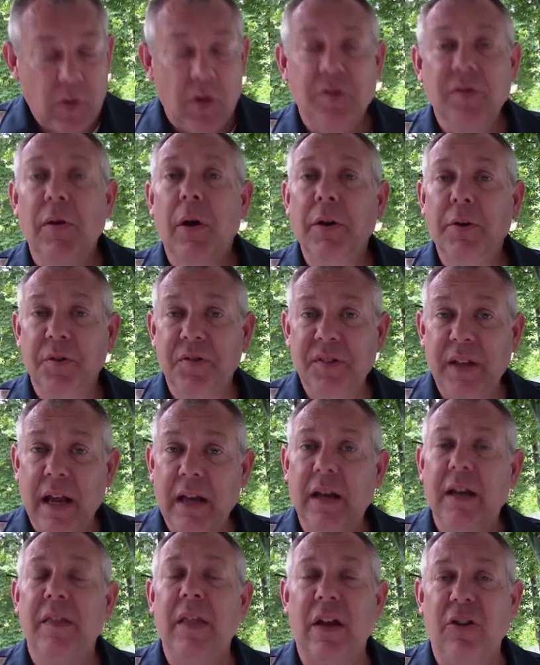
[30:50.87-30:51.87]
So
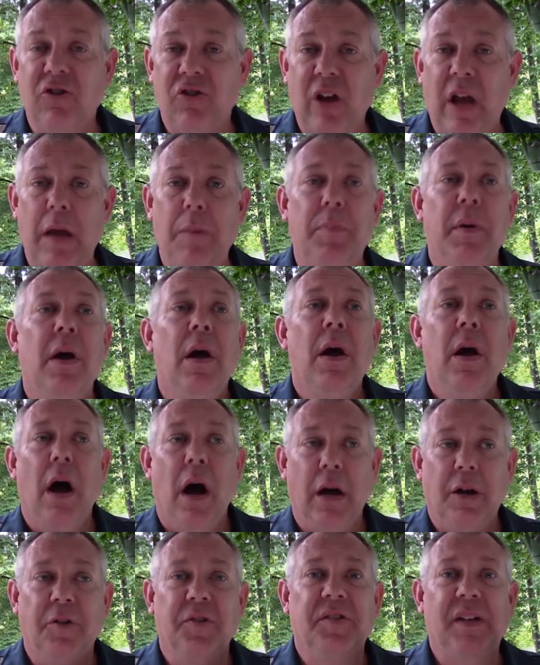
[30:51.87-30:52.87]
understanding that shape,
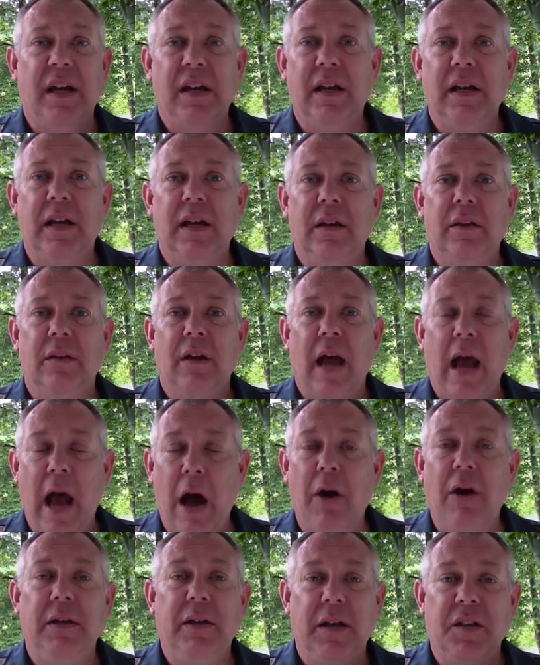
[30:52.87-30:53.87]
understanding it,
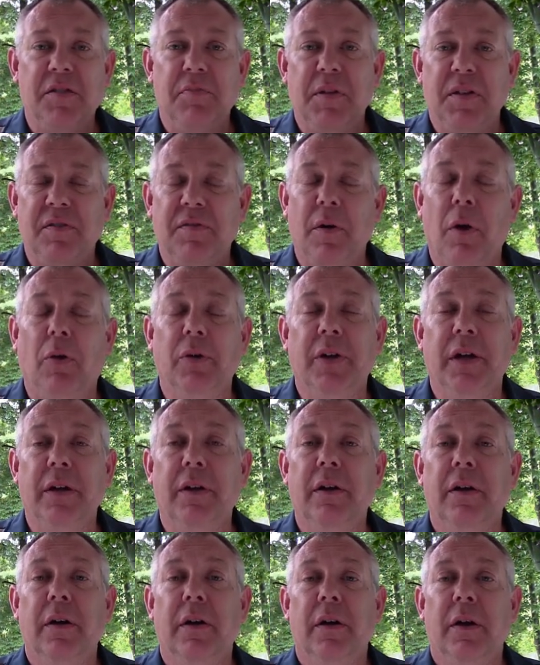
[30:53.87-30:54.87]
how it gets
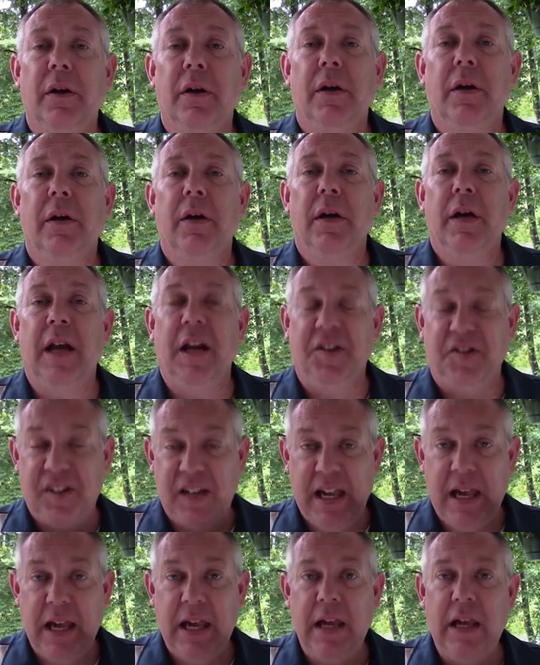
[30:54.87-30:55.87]
misfolded, is
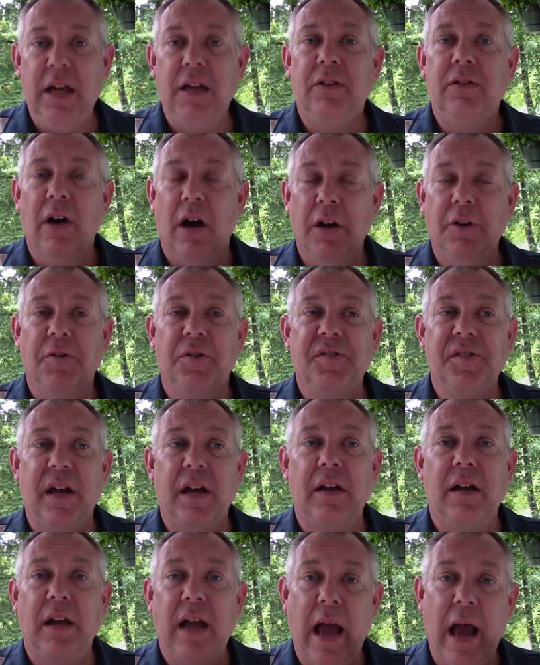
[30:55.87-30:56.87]
key to
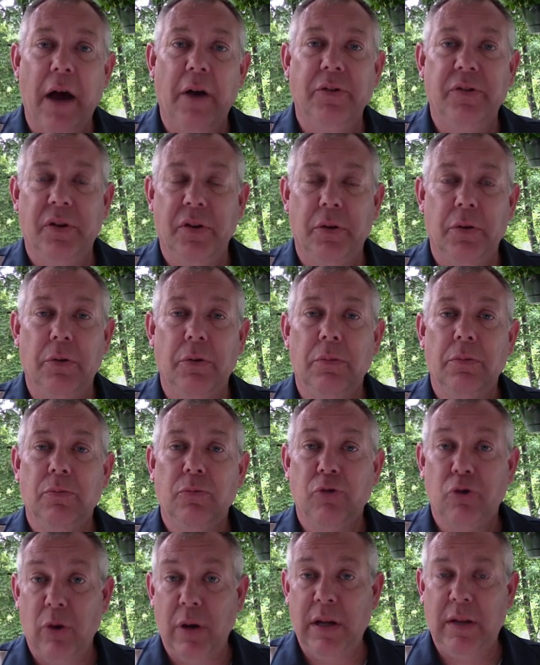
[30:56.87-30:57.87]
understanding how to
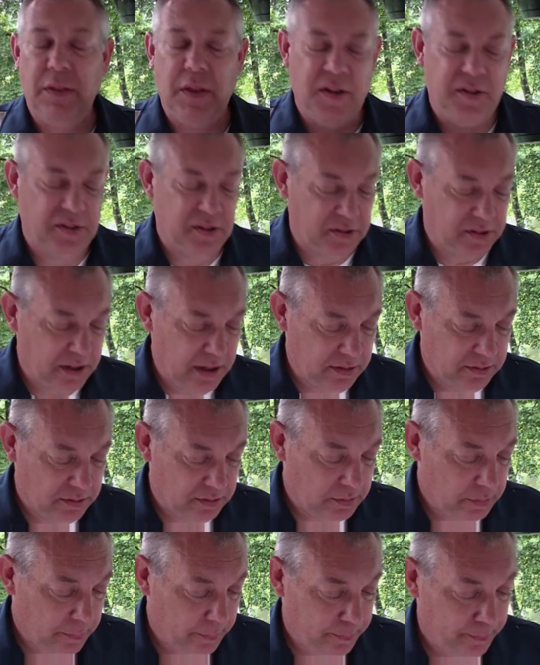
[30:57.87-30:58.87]
treat these diseases.